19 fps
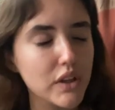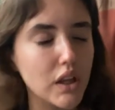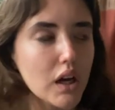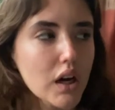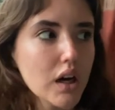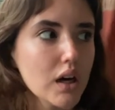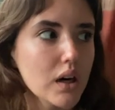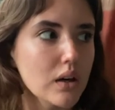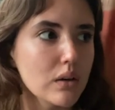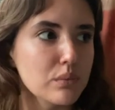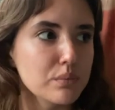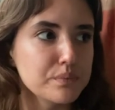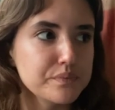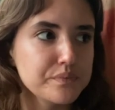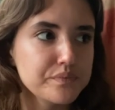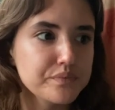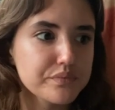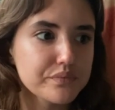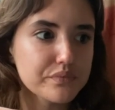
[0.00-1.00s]

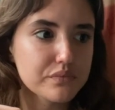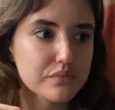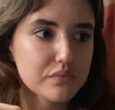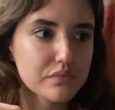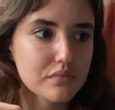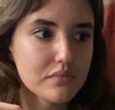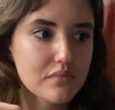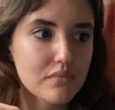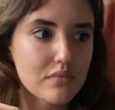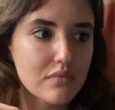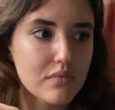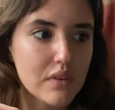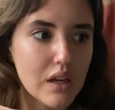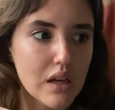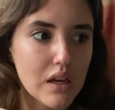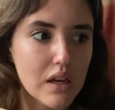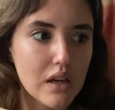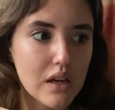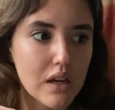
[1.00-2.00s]

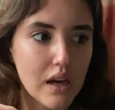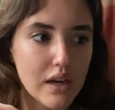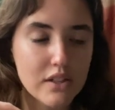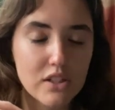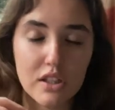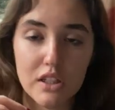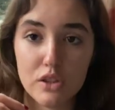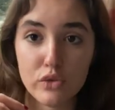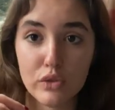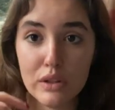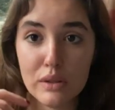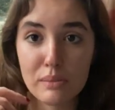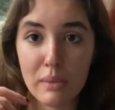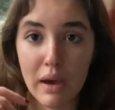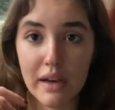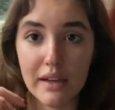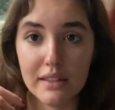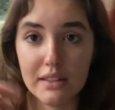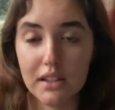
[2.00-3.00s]
And she gets really
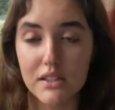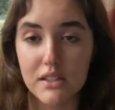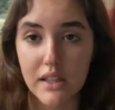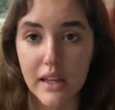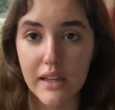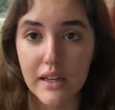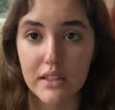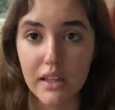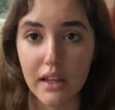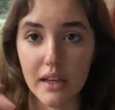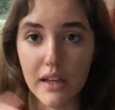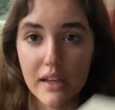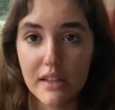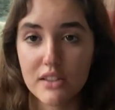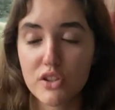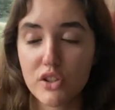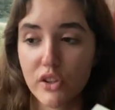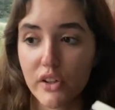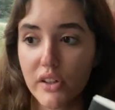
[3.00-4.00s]
mad and this lady like
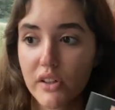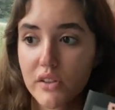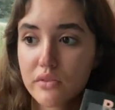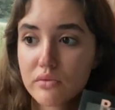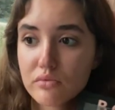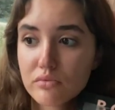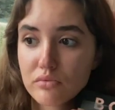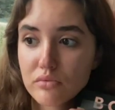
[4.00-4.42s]
hits her.